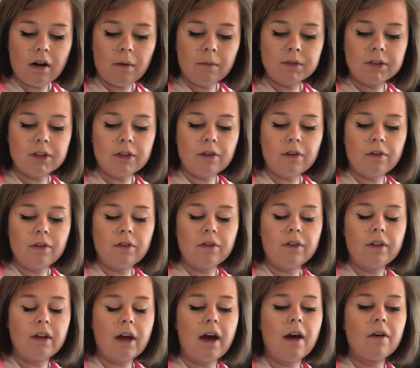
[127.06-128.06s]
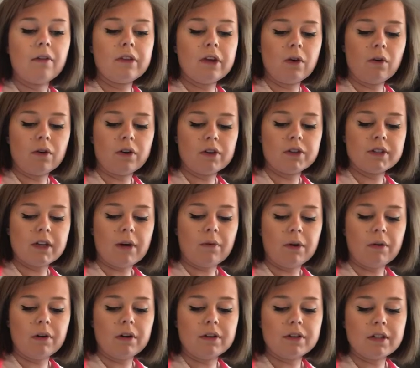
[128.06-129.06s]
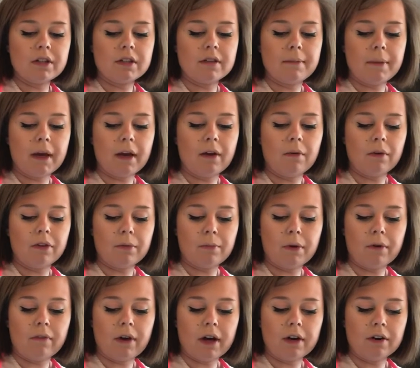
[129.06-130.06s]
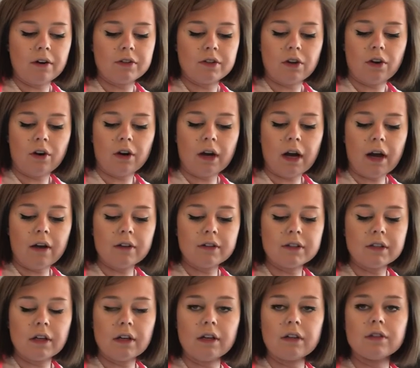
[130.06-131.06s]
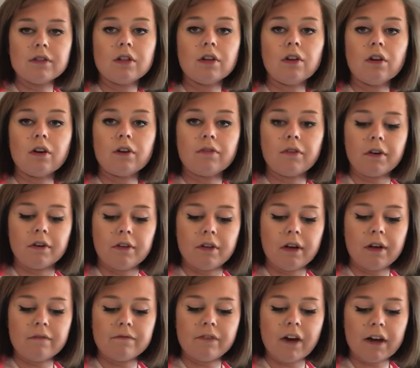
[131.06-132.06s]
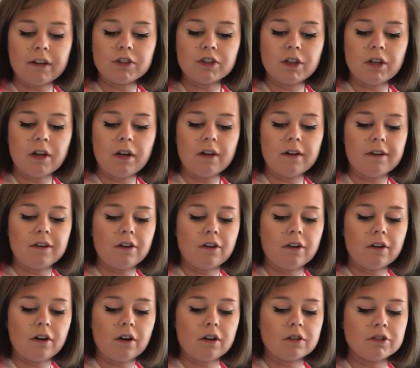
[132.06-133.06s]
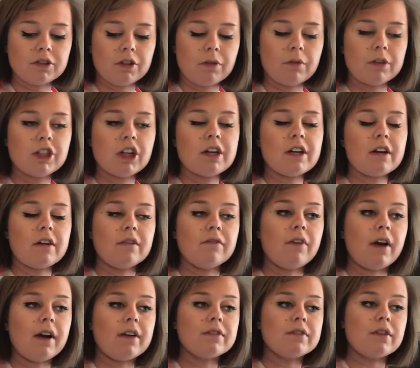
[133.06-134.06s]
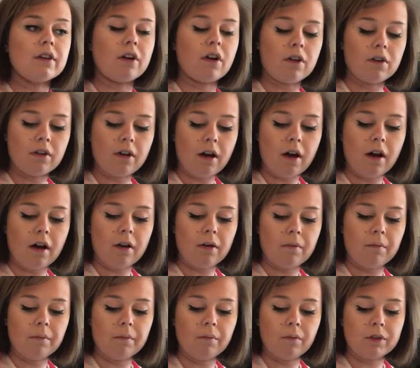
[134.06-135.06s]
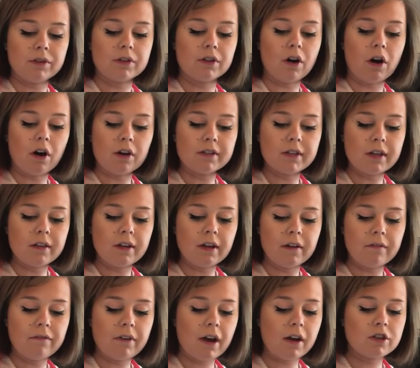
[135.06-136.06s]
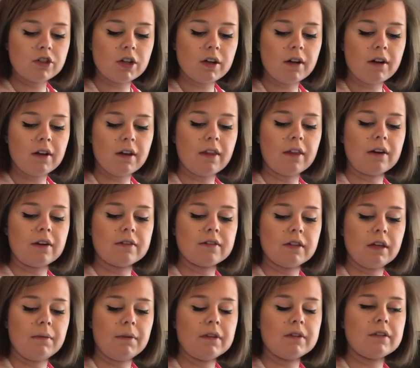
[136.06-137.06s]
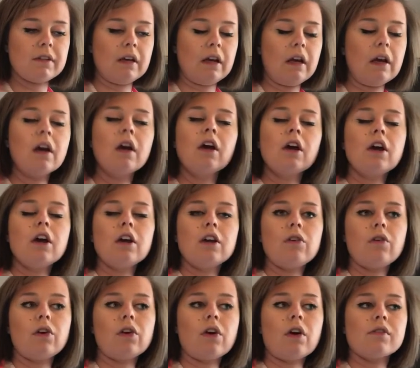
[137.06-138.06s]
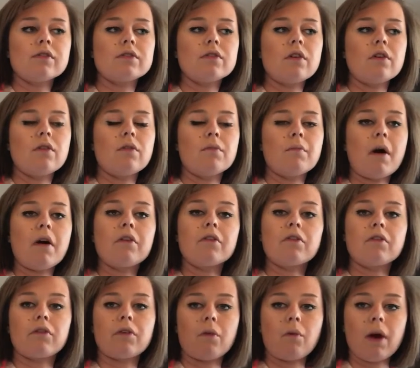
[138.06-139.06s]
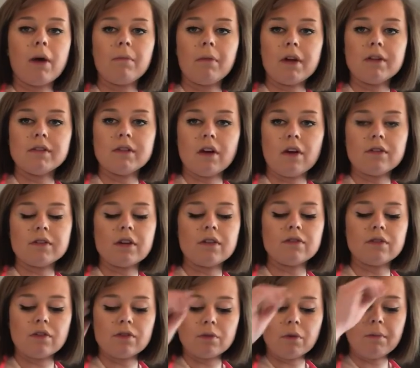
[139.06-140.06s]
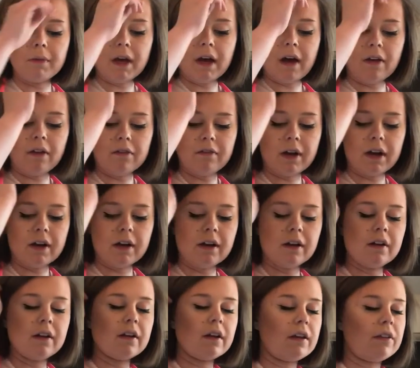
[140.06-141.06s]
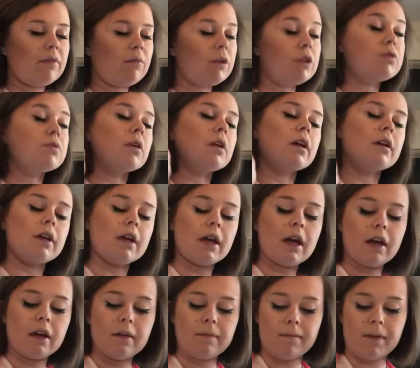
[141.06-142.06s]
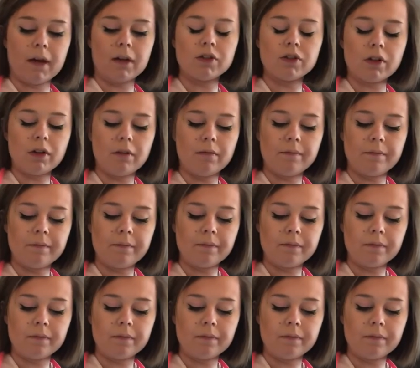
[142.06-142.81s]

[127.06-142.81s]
So now the orders that we would anticipate with a provider is a urinalysis to look for the infection, a urine culture which identifies what's causing the infection, and then a CBC. You can also monitor their white blood cells because those will be elevated, which would indicate an infection.